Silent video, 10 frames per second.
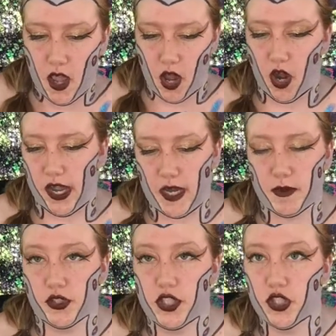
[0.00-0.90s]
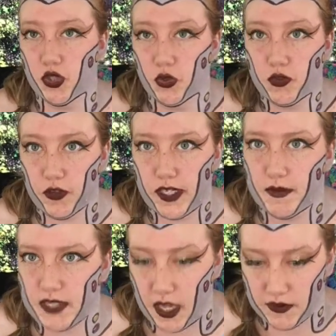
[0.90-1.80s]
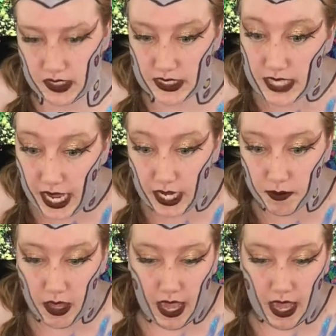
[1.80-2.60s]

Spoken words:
are able to free themselves and escape,